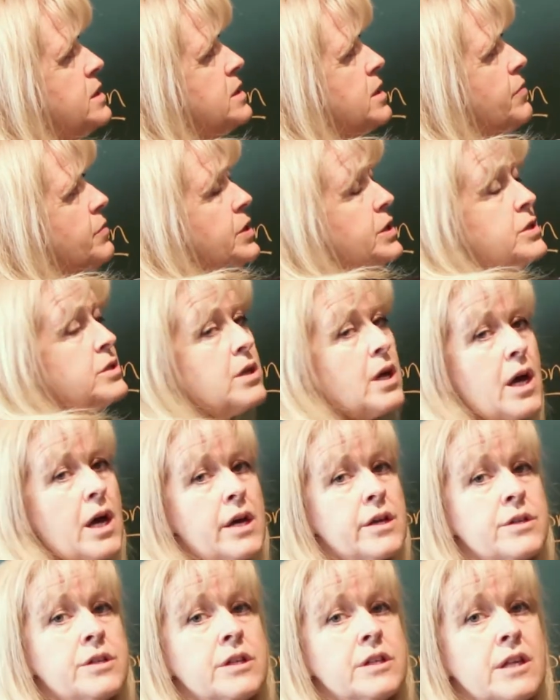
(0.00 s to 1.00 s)
something to
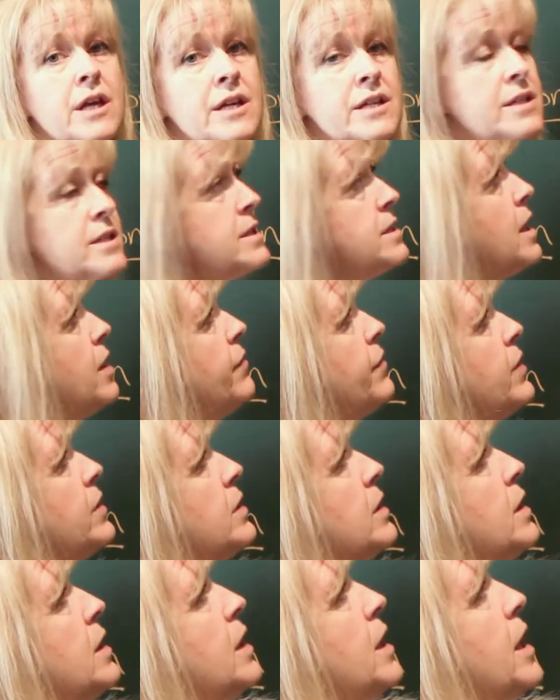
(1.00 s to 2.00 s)
add to that
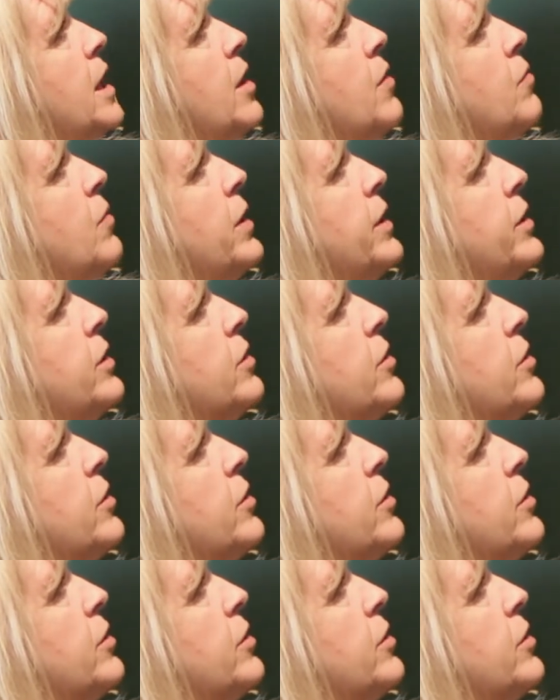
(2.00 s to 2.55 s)
7. And what you're